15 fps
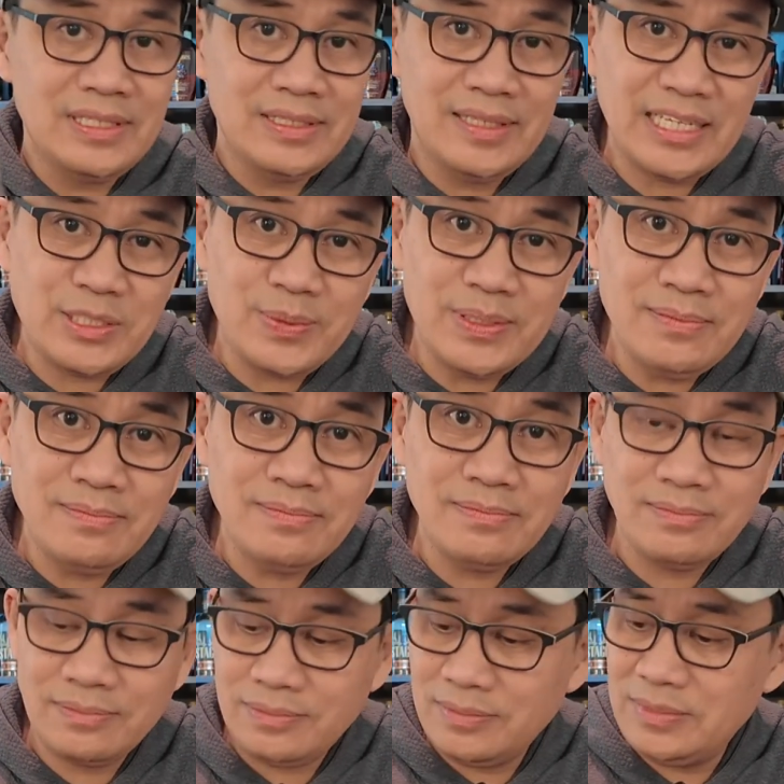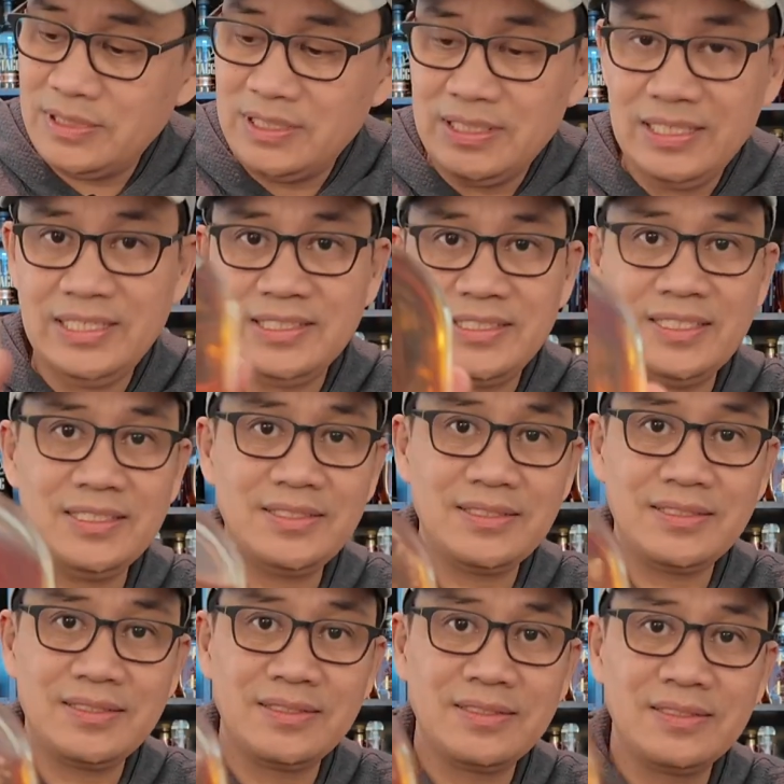Next one is
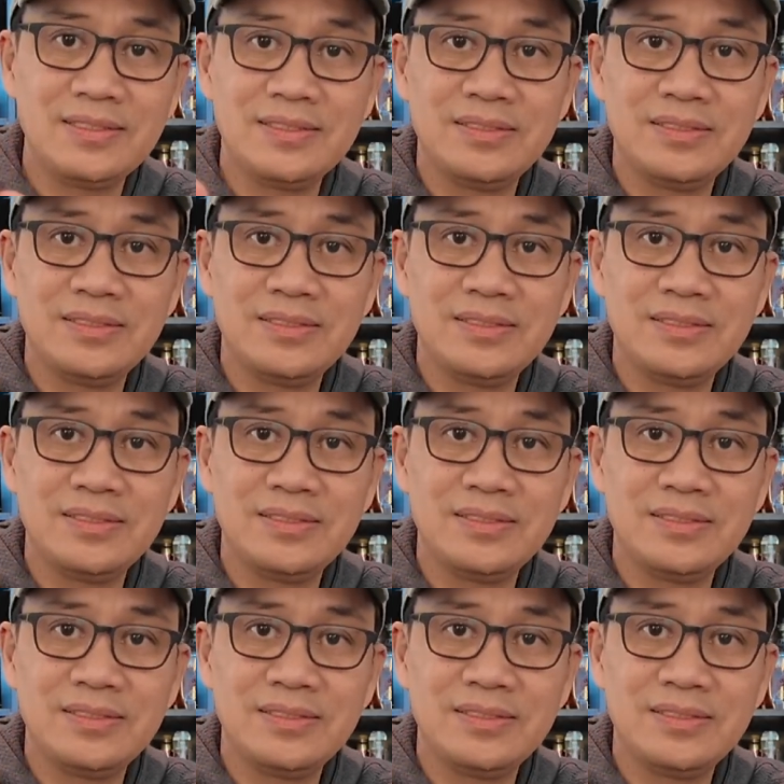this